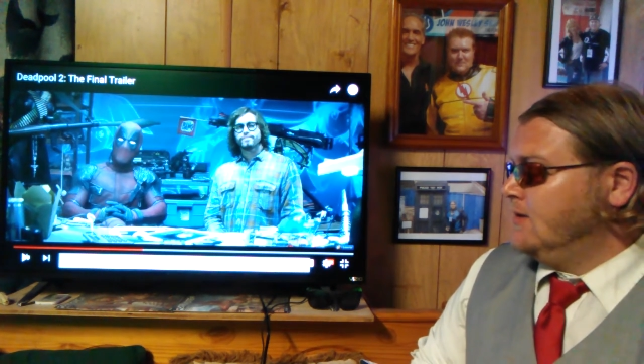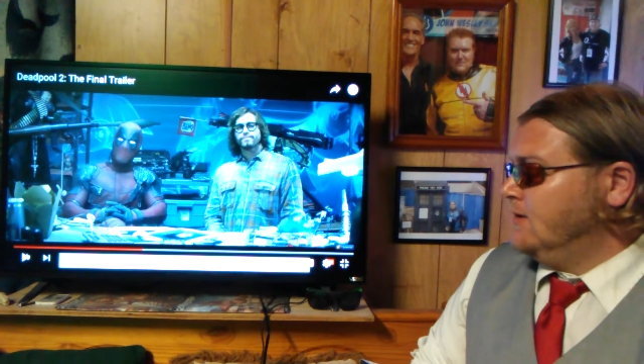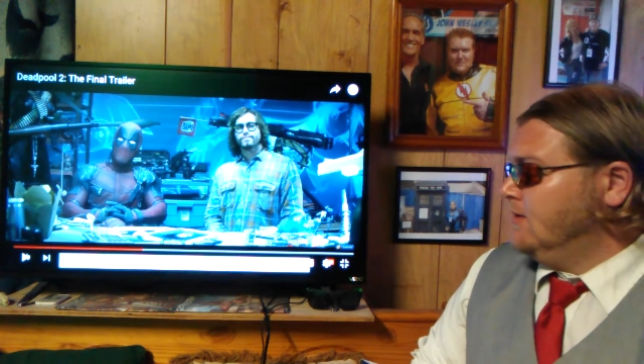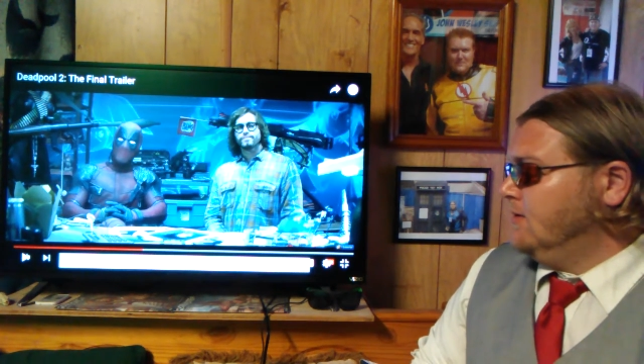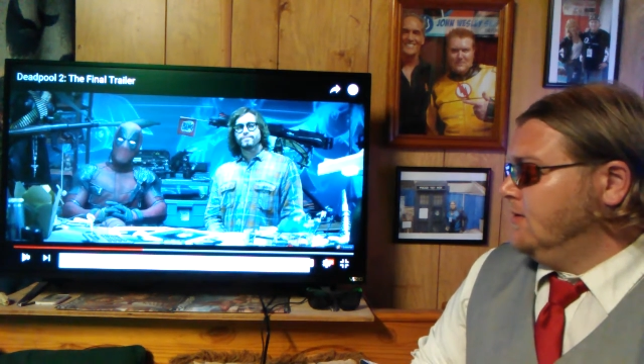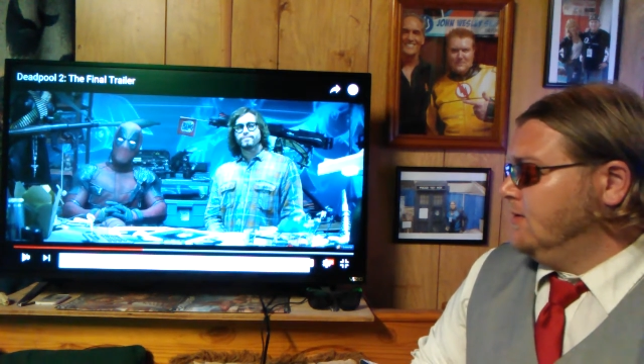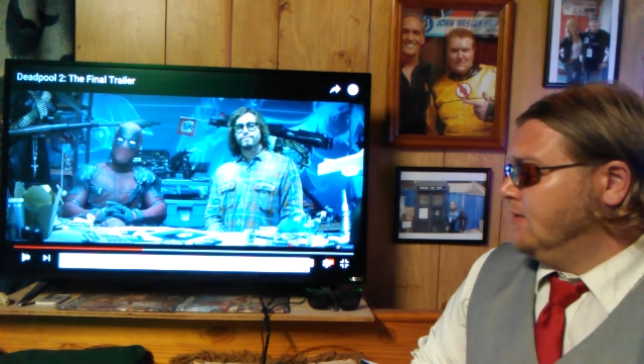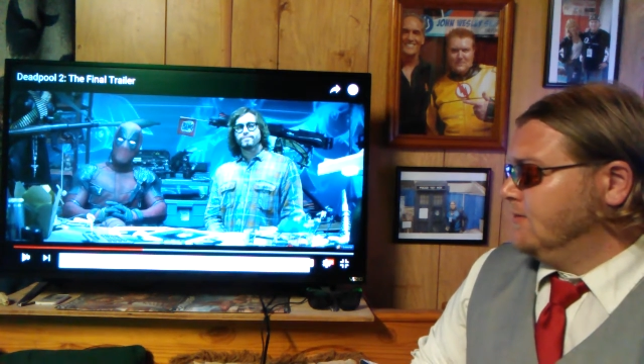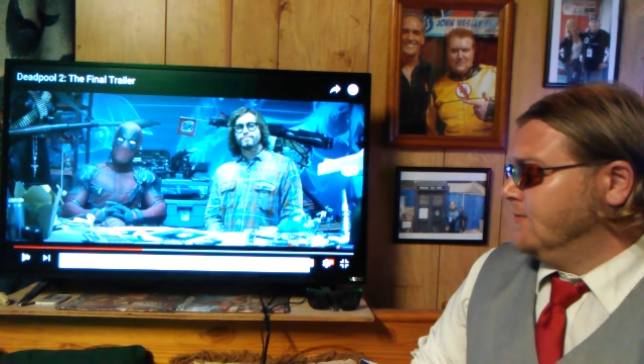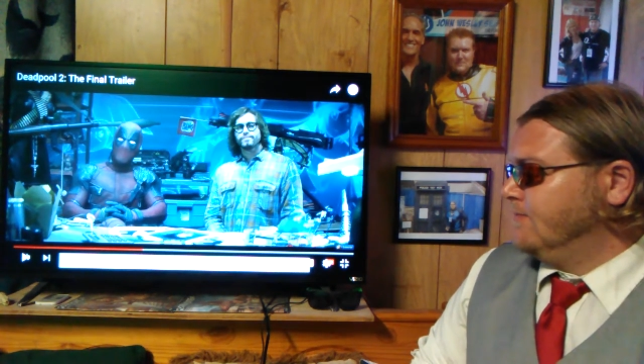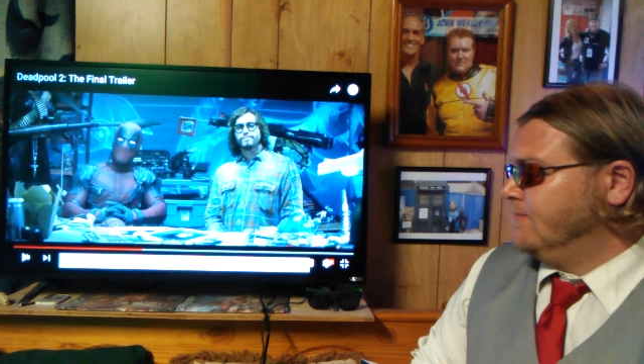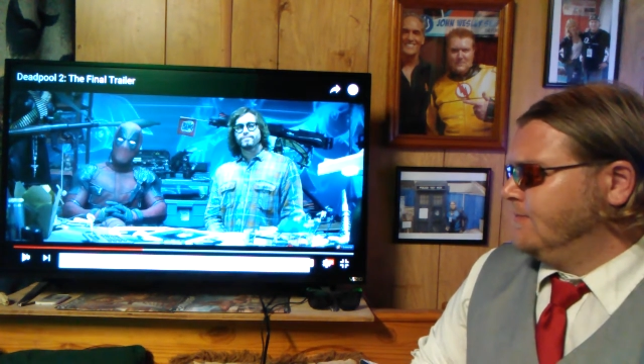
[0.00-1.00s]
I don't know.
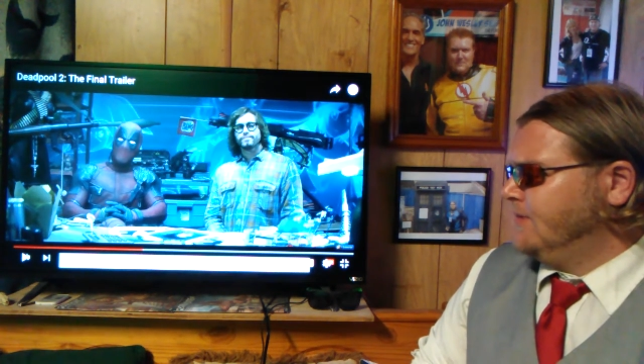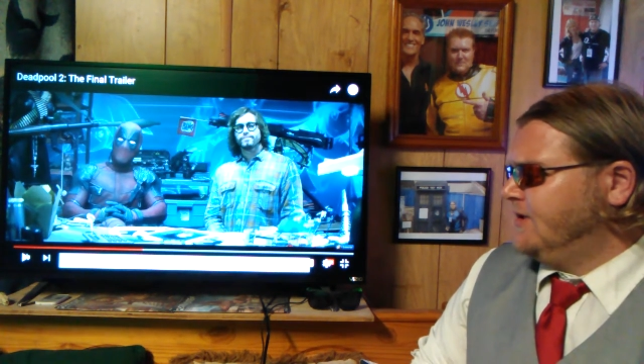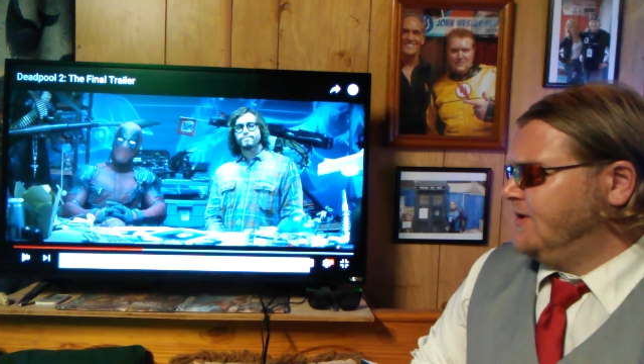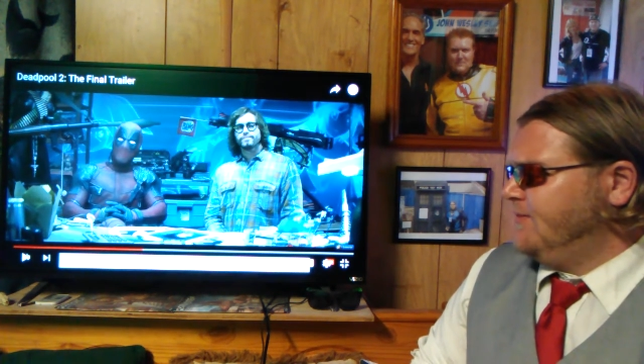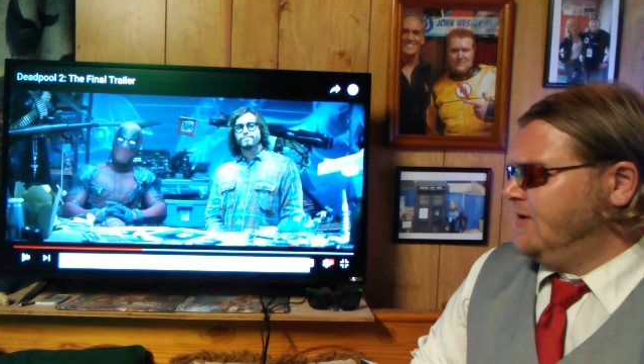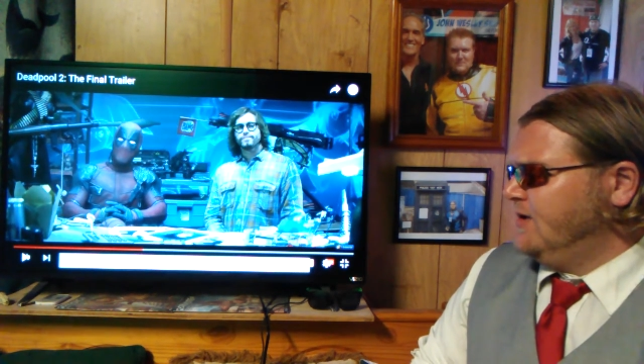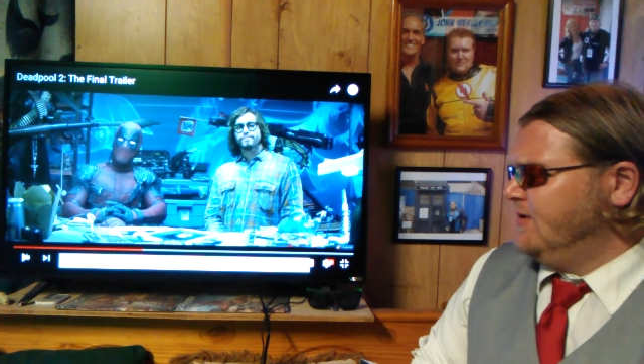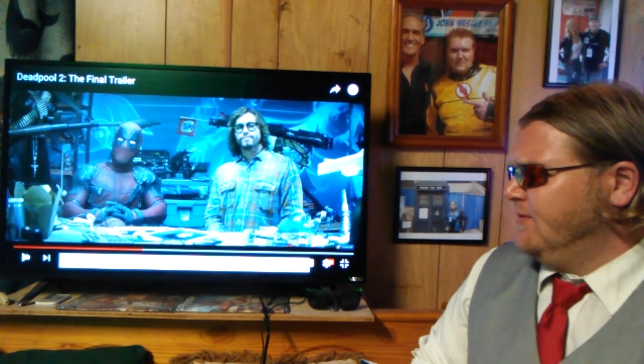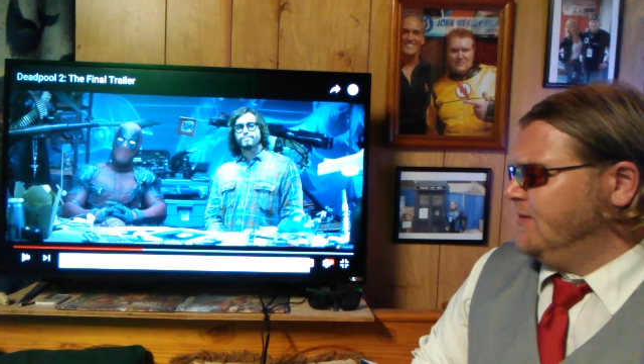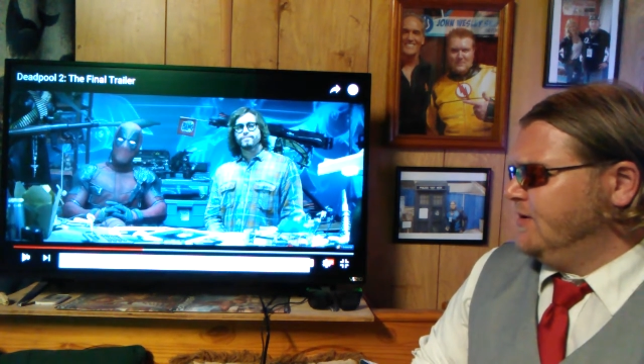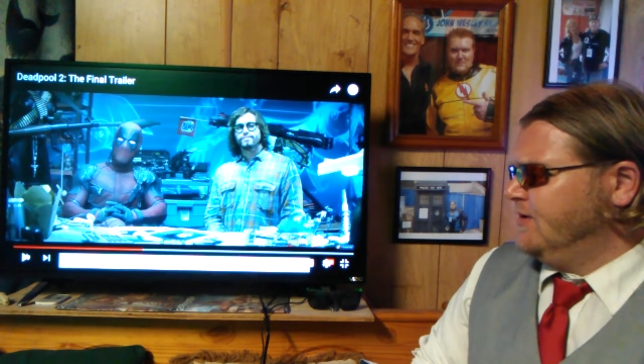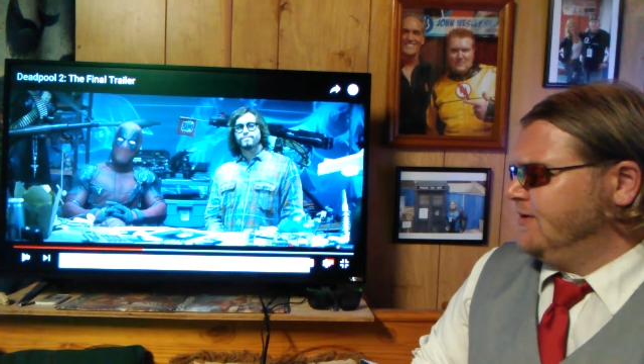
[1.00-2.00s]
meet in
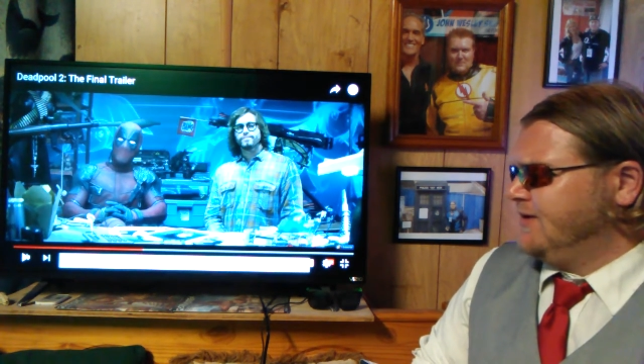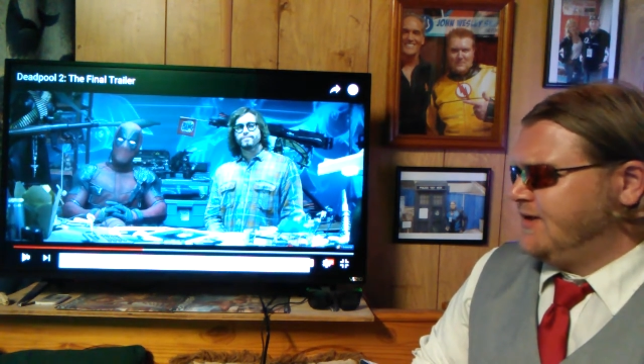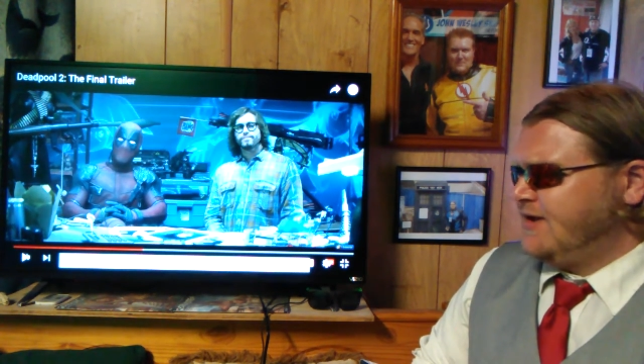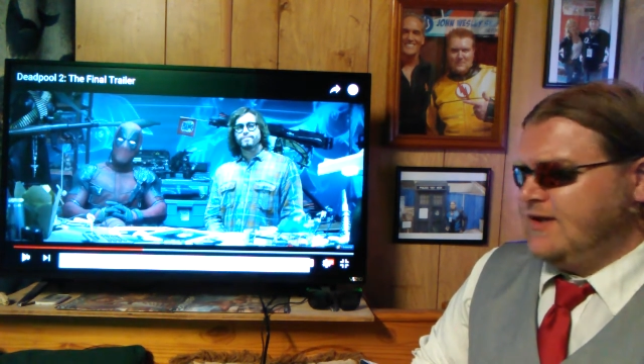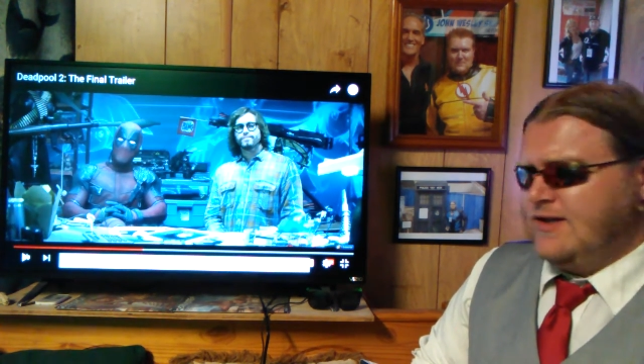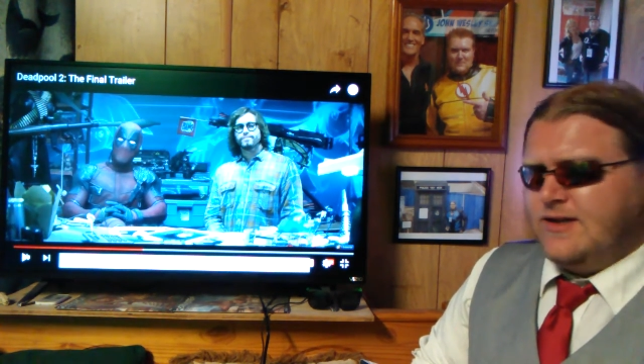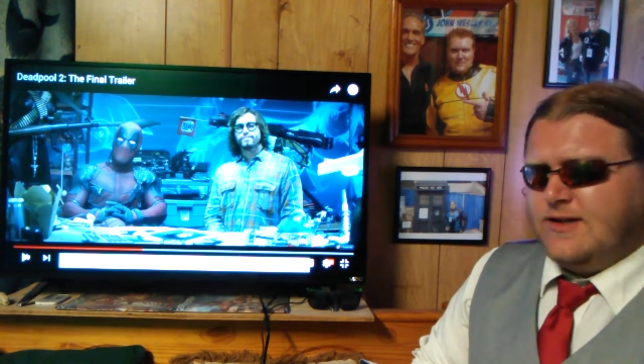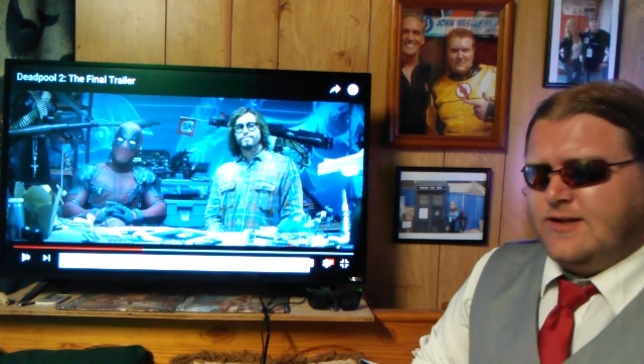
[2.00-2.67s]
the middle say,